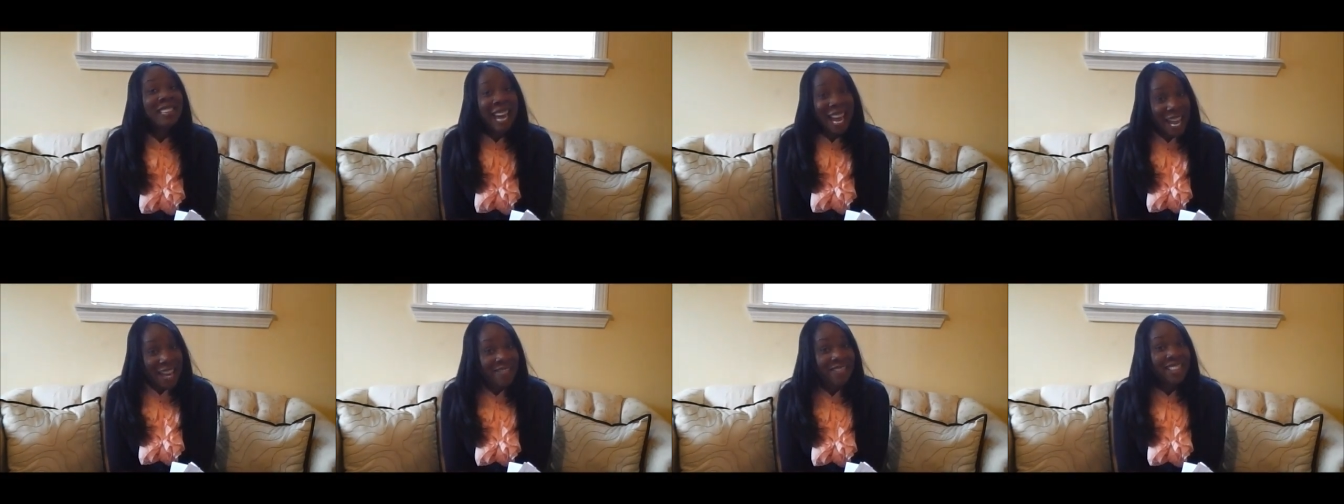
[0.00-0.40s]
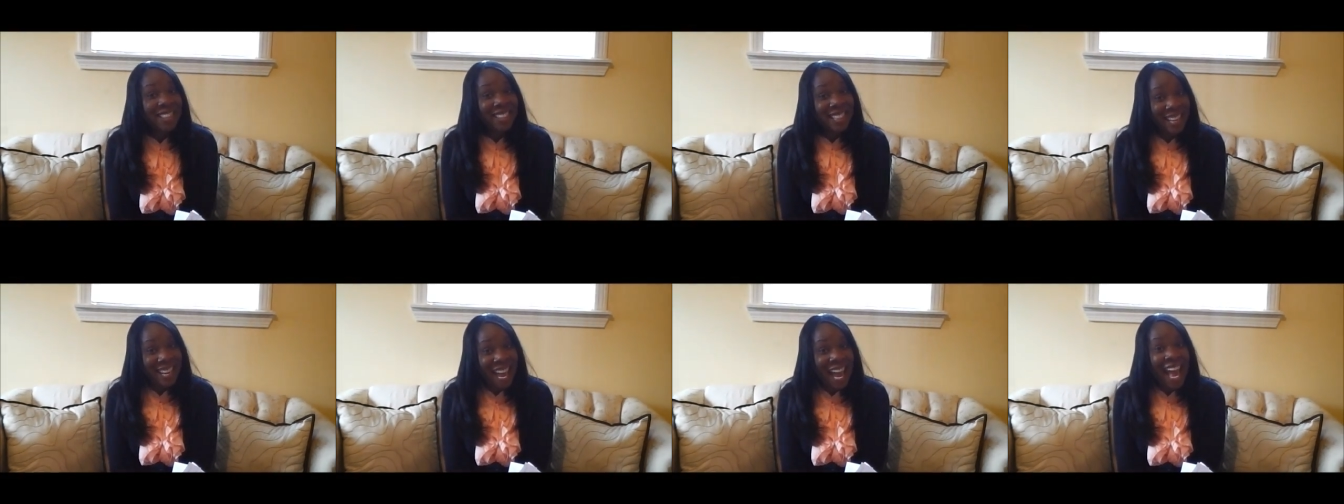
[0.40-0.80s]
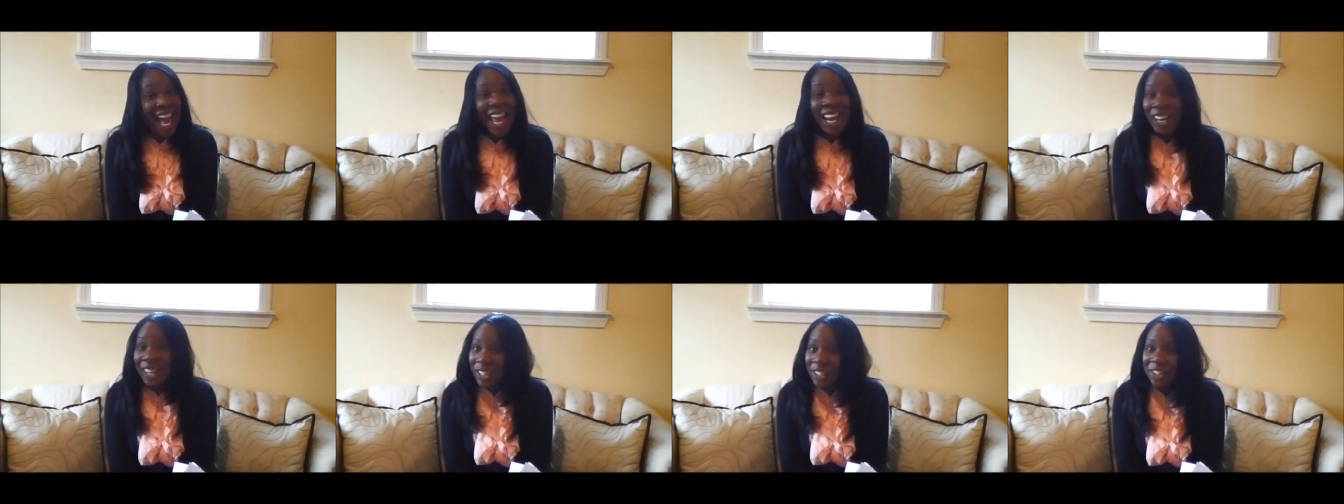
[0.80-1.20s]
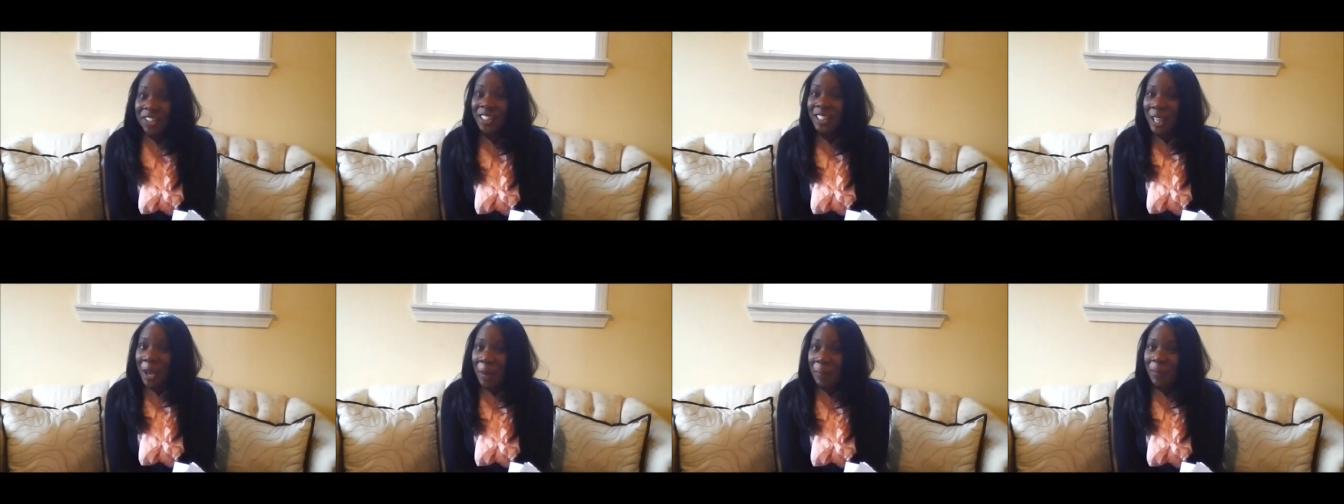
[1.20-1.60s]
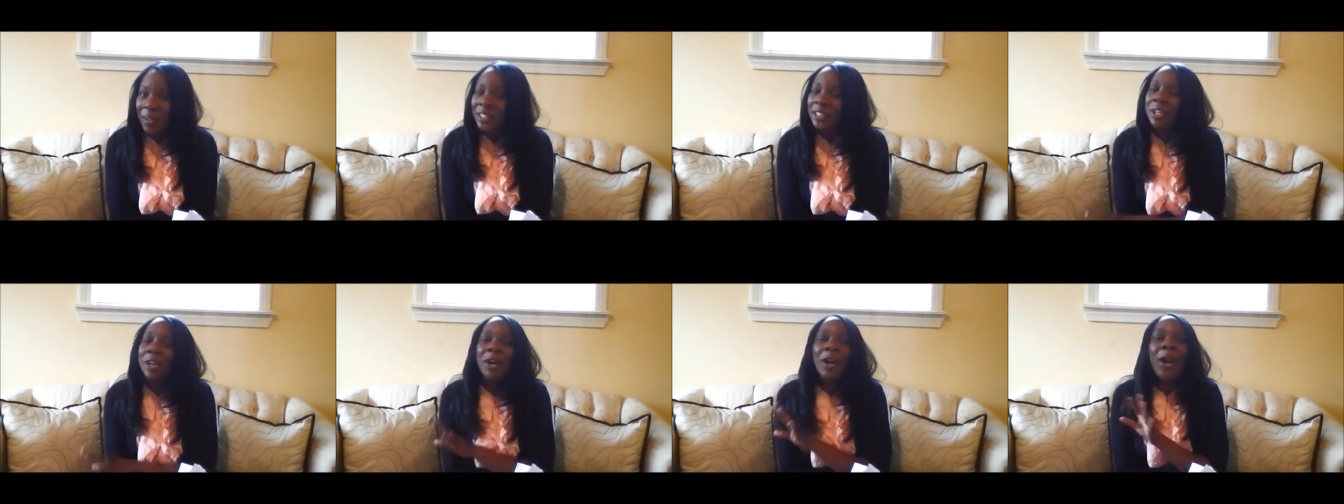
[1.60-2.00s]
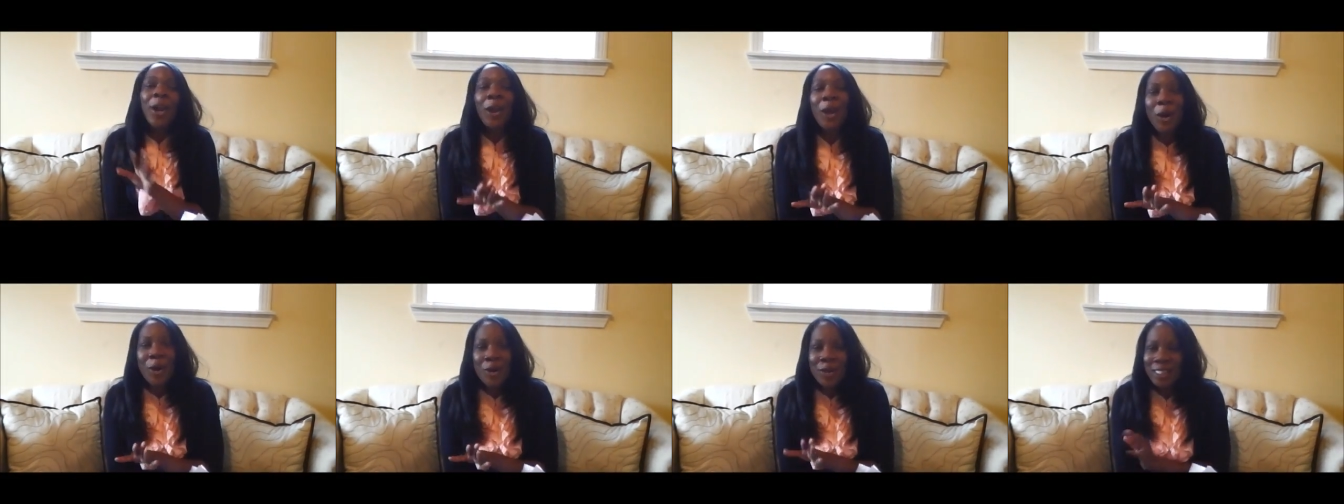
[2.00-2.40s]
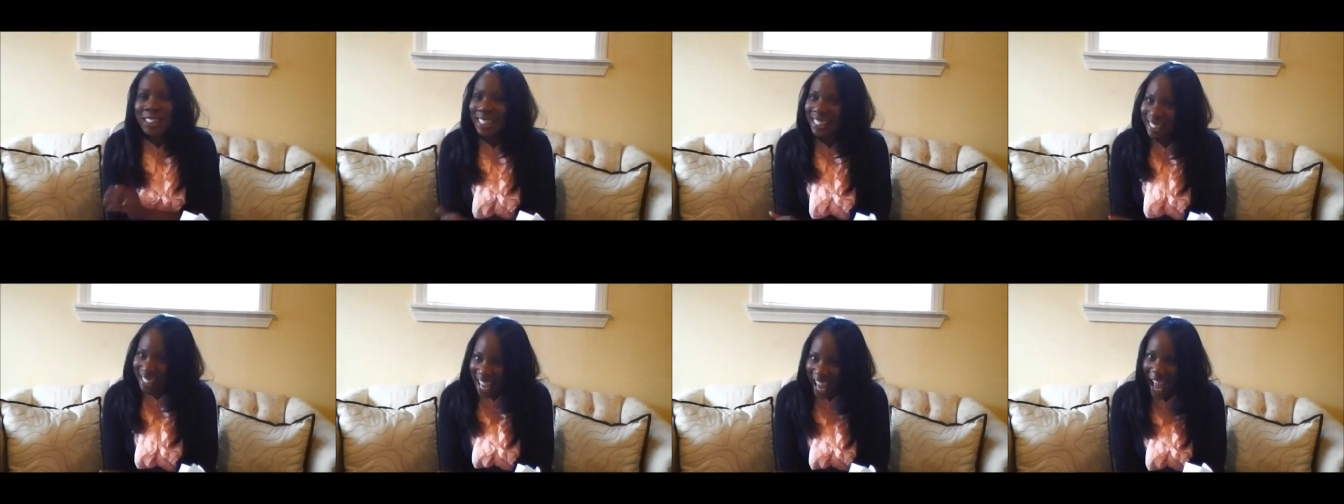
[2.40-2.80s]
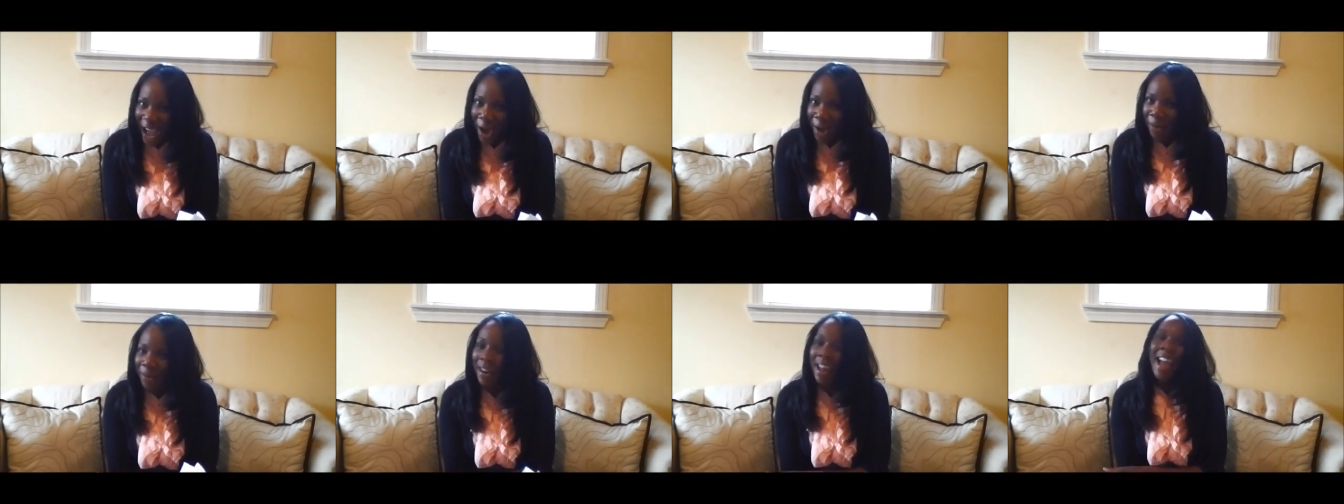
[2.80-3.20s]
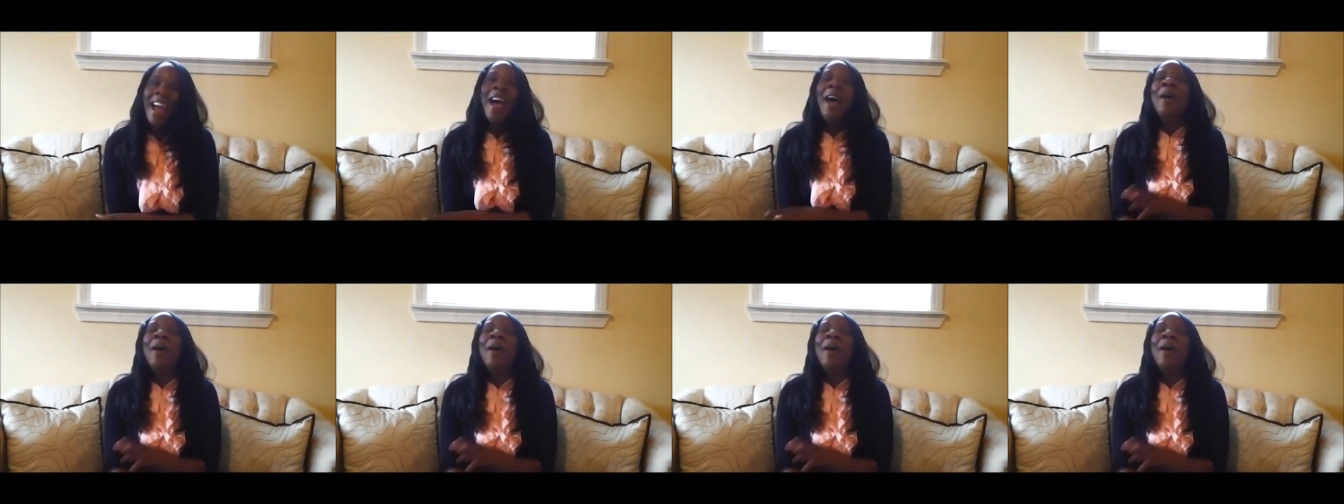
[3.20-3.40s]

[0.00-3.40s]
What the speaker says: Davis can add a little something to close us out.